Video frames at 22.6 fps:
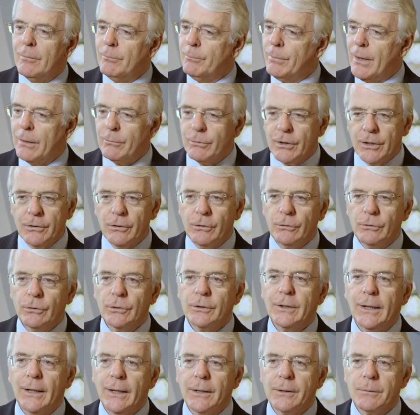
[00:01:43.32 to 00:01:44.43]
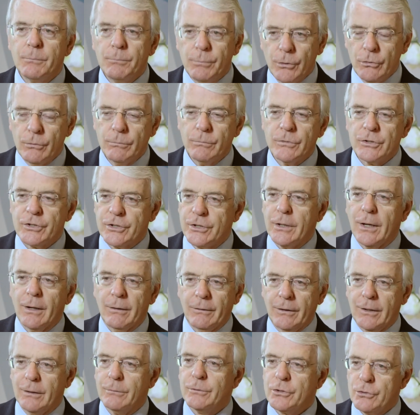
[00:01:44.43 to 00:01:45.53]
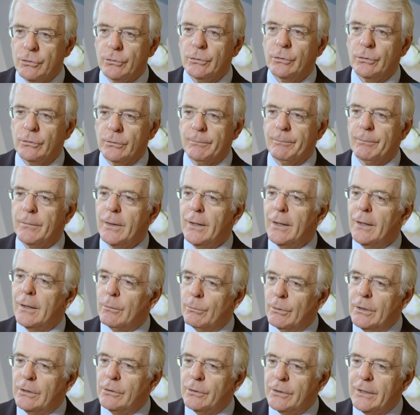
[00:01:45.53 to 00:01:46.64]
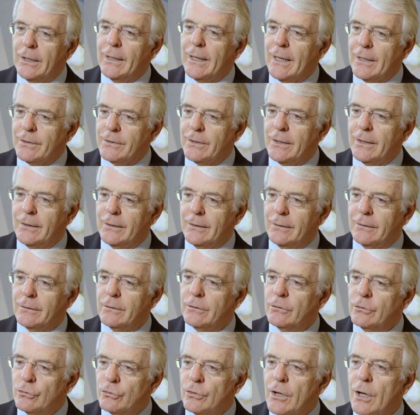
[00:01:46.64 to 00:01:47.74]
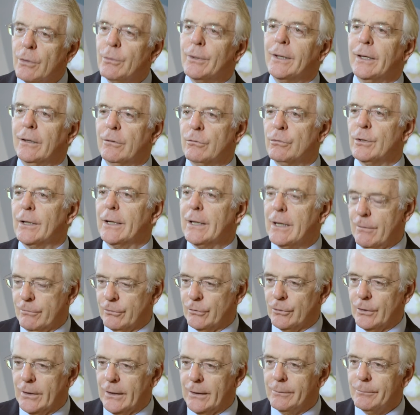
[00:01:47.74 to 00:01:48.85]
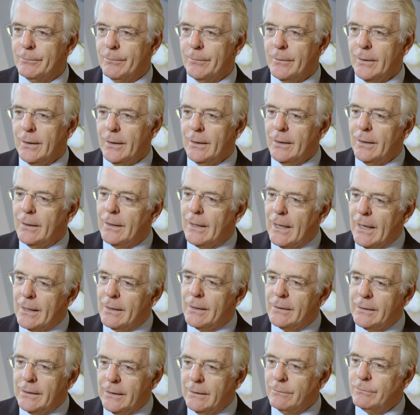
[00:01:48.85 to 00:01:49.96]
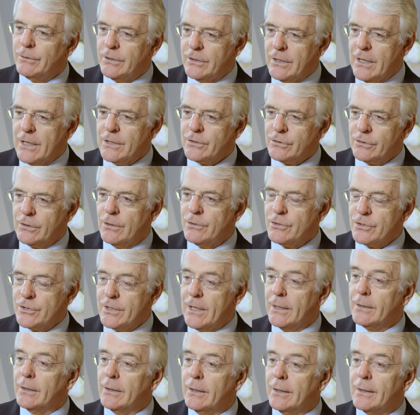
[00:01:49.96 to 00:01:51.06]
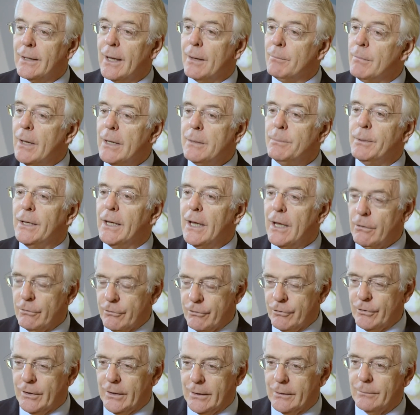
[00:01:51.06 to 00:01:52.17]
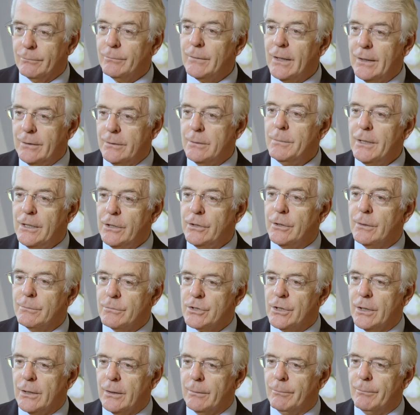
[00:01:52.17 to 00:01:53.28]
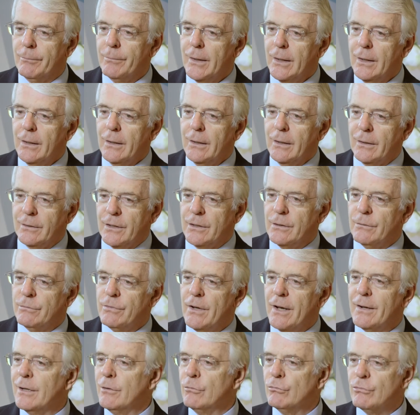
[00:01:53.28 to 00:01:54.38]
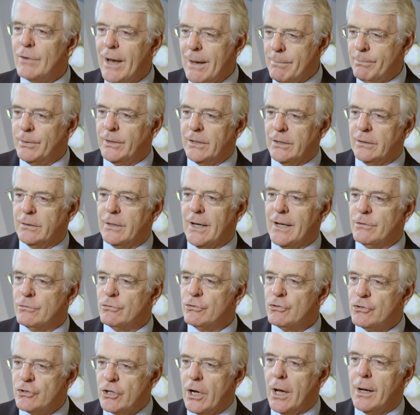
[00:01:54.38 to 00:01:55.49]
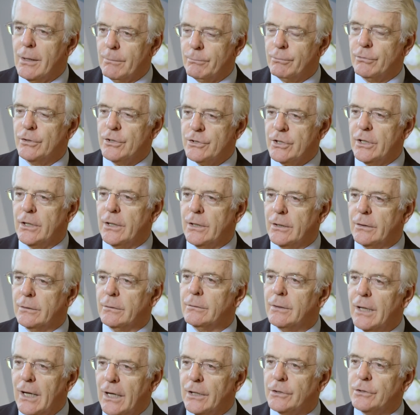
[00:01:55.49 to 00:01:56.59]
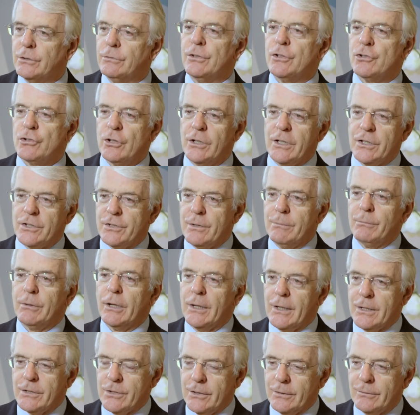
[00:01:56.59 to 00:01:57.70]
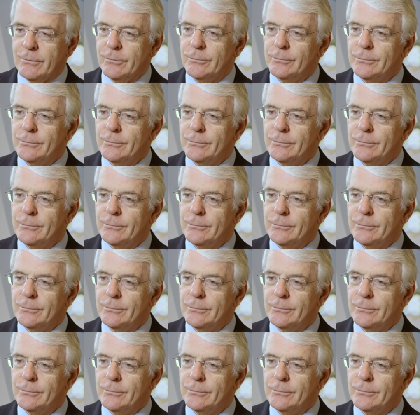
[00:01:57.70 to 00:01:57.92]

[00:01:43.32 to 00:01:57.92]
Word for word: But we're not looking at a boom scenario at all. We're looking at a growing recovery. And I think if it does grow steadily, that may be healthier in the medium term than a very rapid and sharp return artificially stimulated.